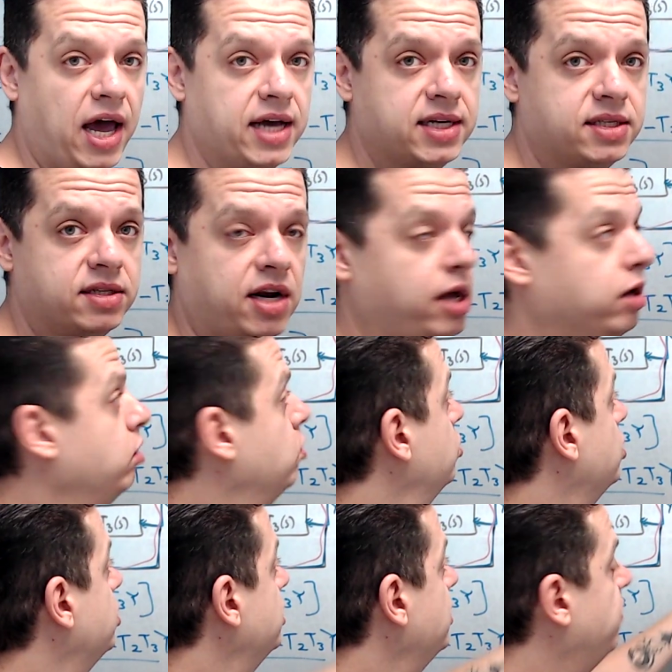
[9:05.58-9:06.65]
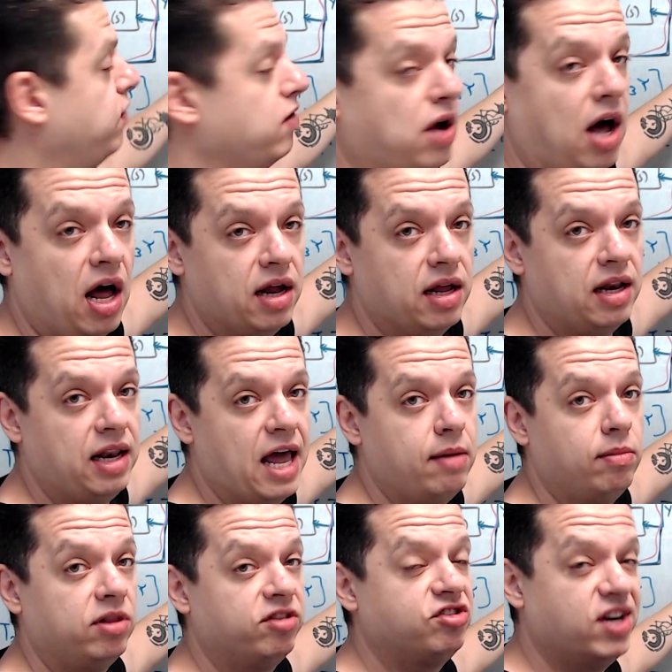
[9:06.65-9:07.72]
extra equations. If you
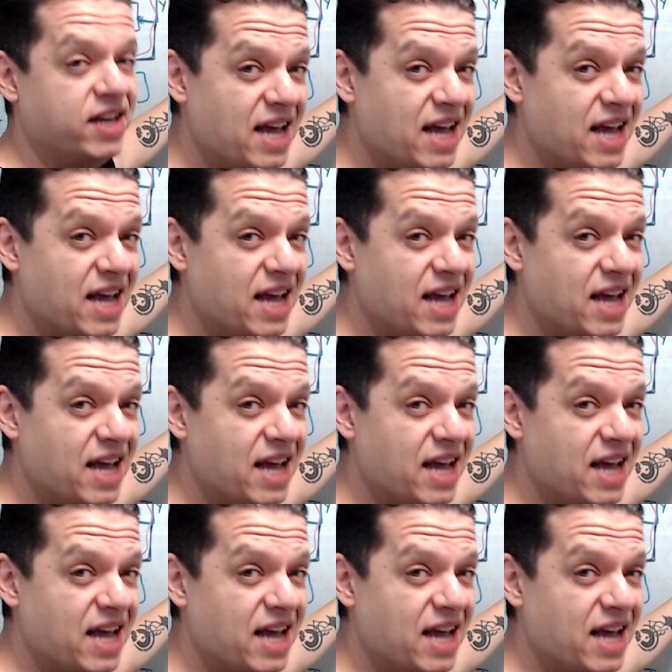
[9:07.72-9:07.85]
label three